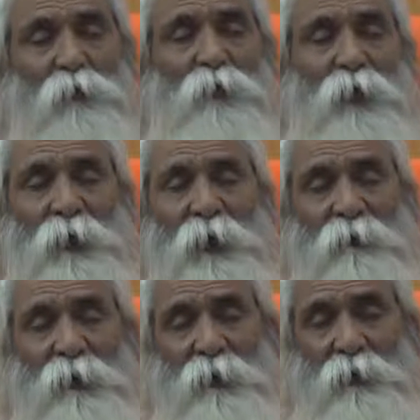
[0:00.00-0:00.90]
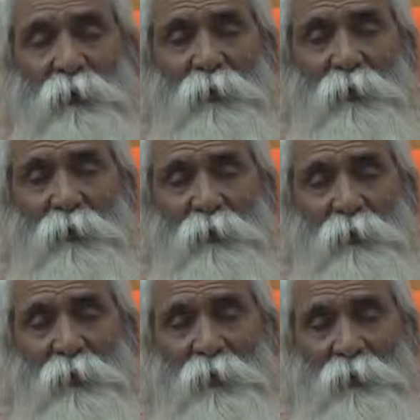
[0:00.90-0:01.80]
of the treasure,
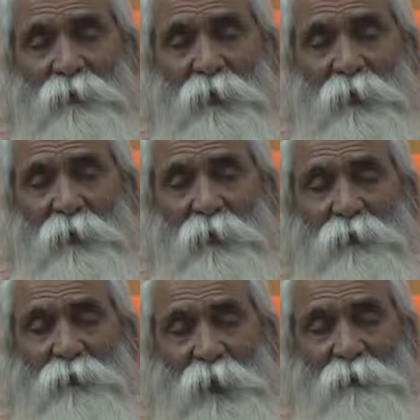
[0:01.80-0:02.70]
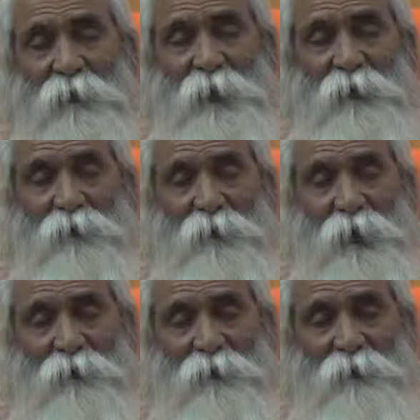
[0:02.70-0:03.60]
is serving his
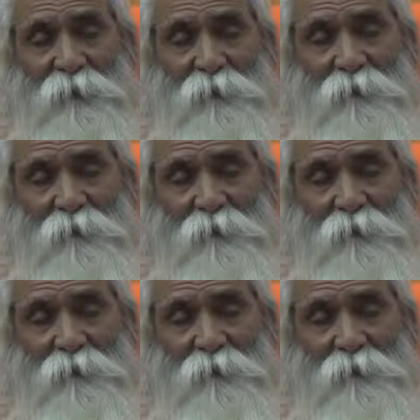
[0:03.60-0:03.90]
feet.